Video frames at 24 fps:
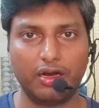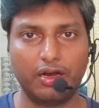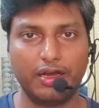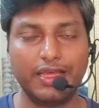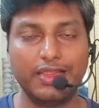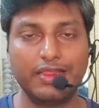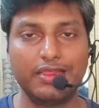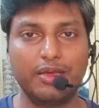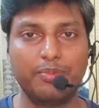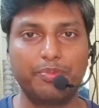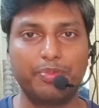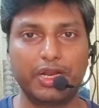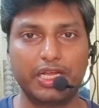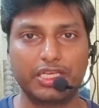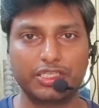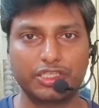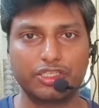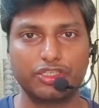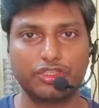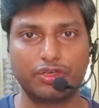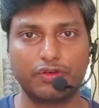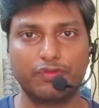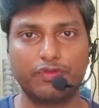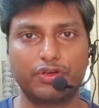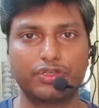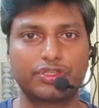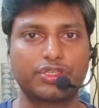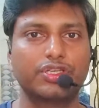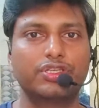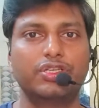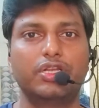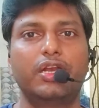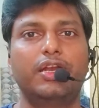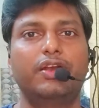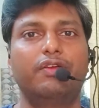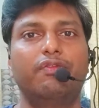in the presence of
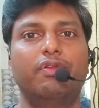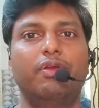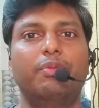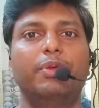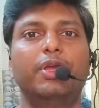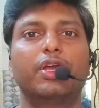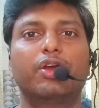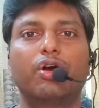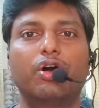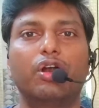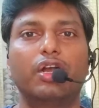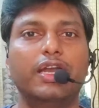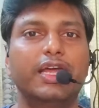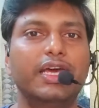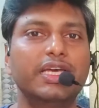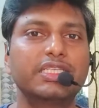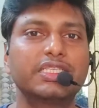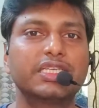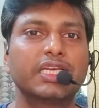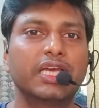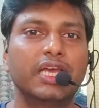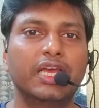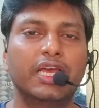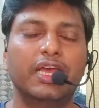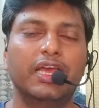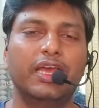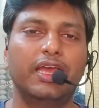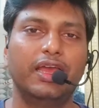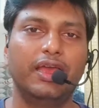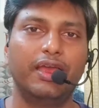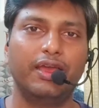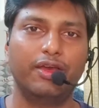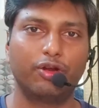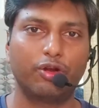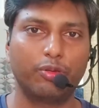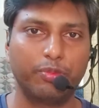oxygen, it will be called as
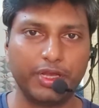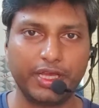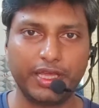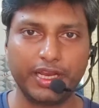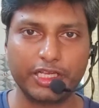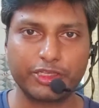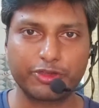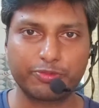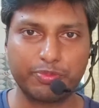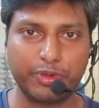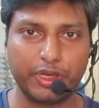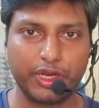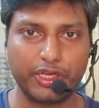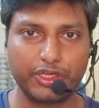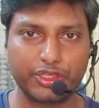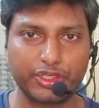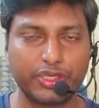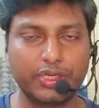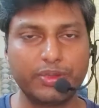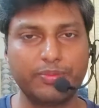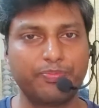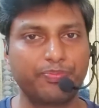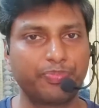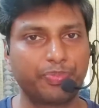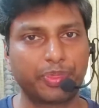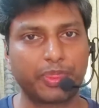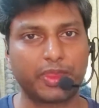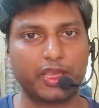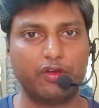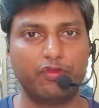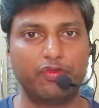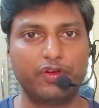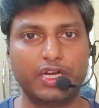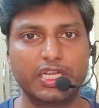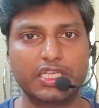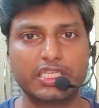aerobic respiration.
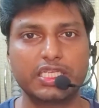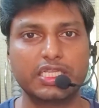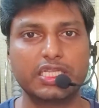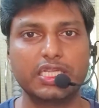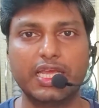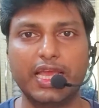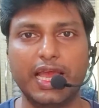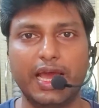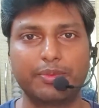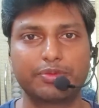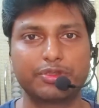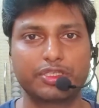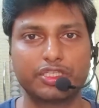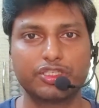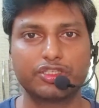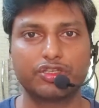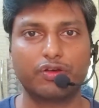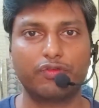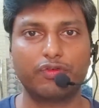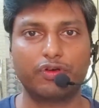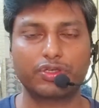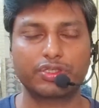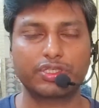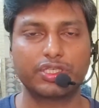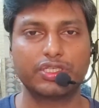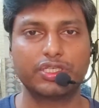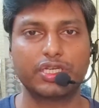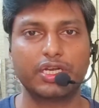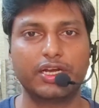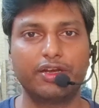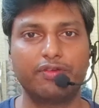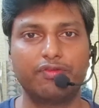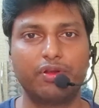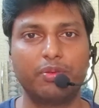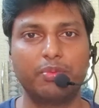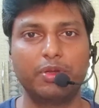If it is in the absence of oxygen,
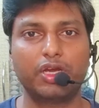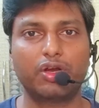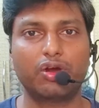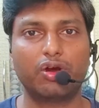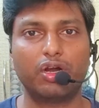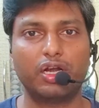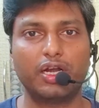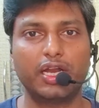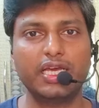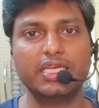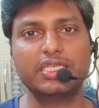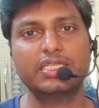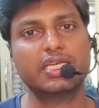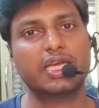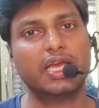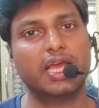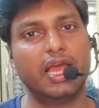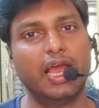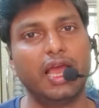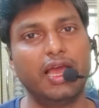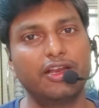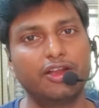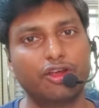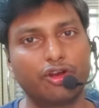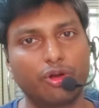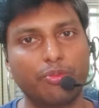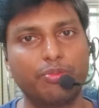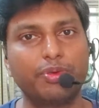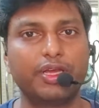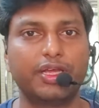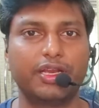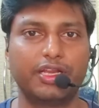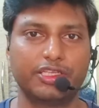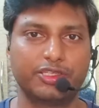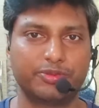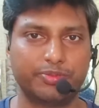it will be called as
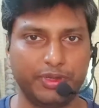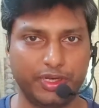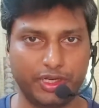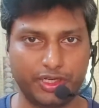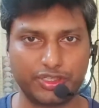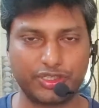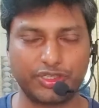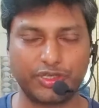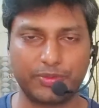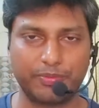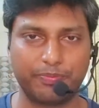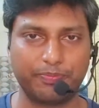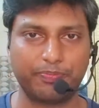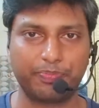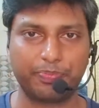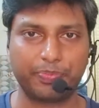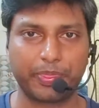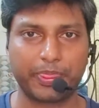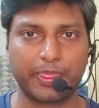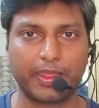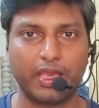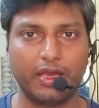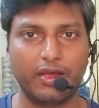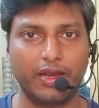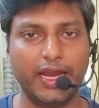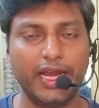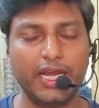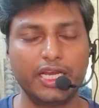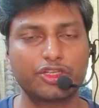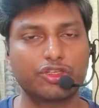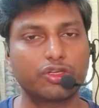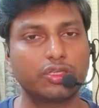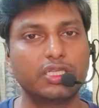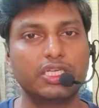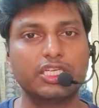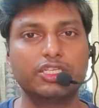anaerobic respiration. Right?
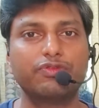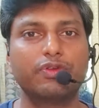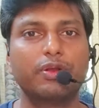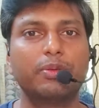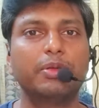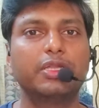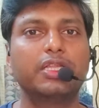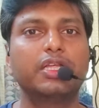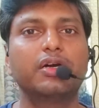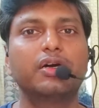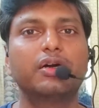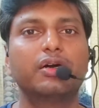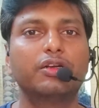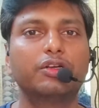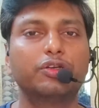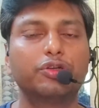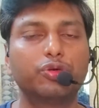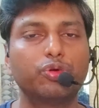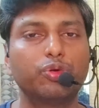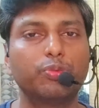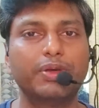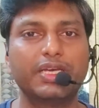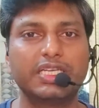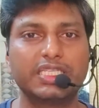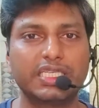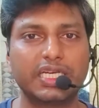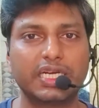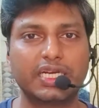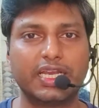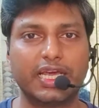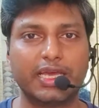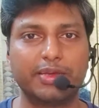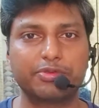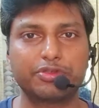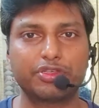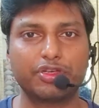So these will be the two basic
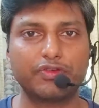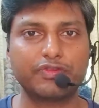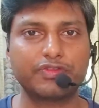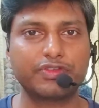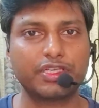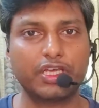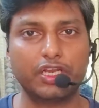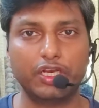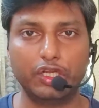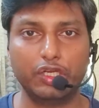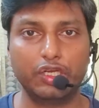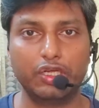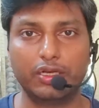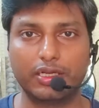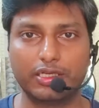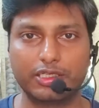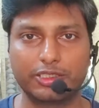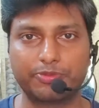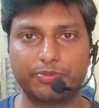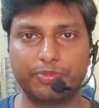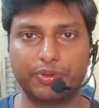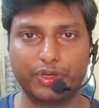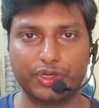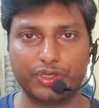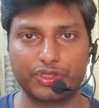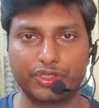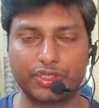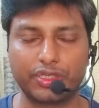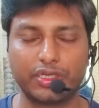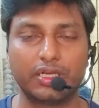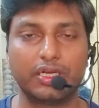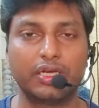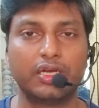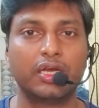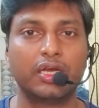types of cellular respiration.